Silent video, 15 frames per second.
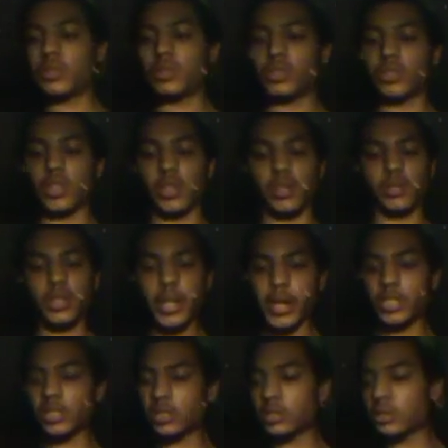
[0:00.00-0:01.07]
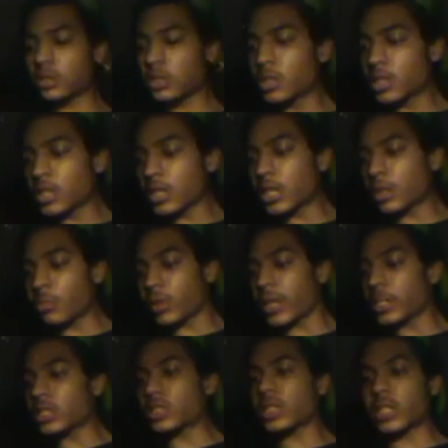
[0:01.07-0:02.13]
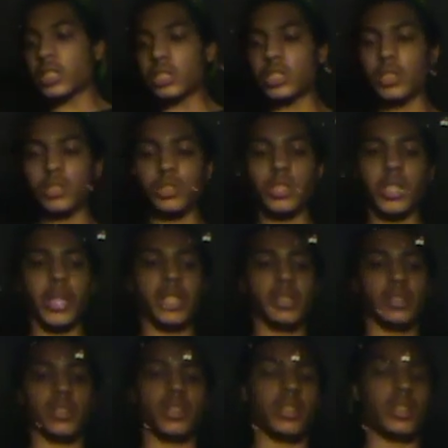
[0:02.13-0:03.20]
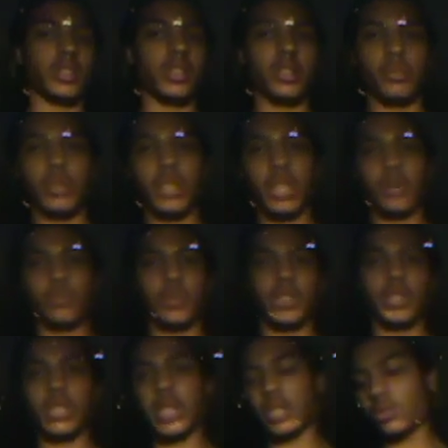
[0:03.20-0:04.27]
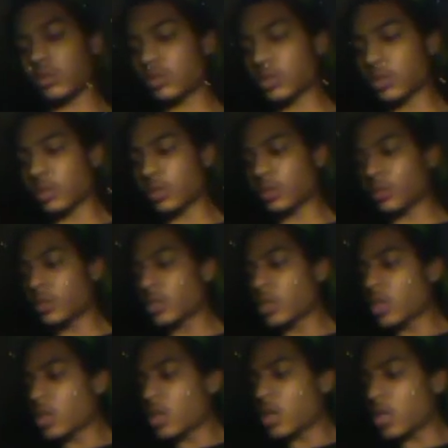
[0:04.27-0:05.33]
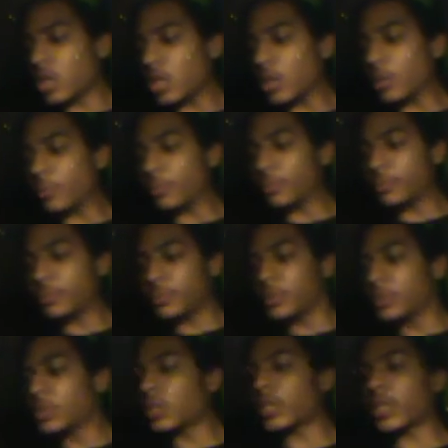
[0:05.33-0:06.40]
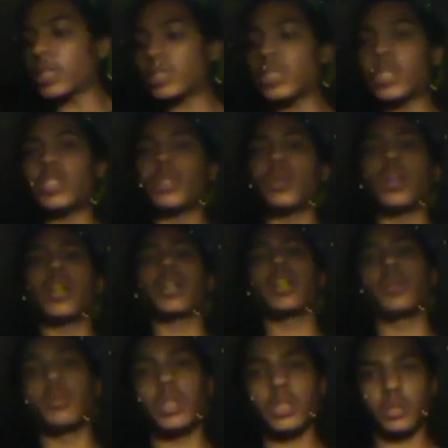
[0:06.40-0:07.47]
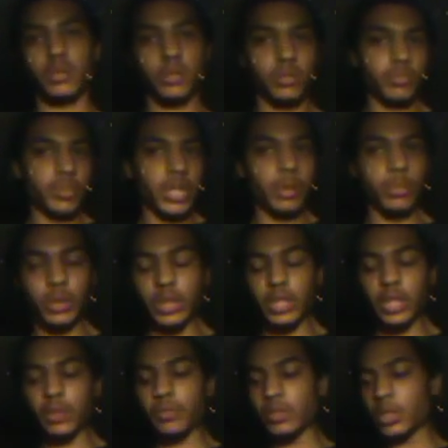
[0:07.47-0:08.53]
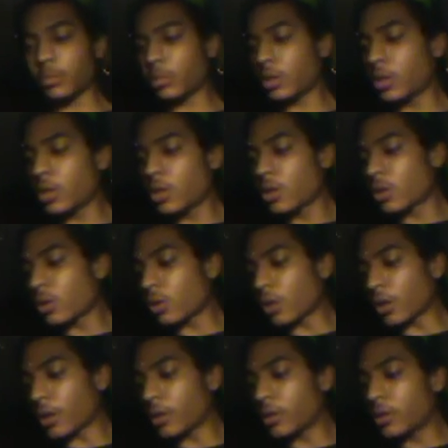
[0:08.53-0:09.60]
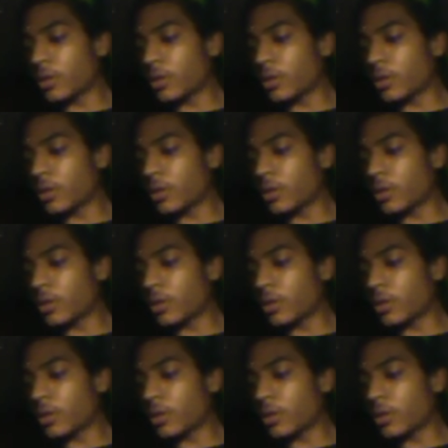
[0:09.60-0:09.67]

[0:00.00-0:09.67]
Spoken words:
So, yeah, just kind of practice like I showed you guys, and it'll become really natural to you. Like I said, you are going to want to be able to kickflip, or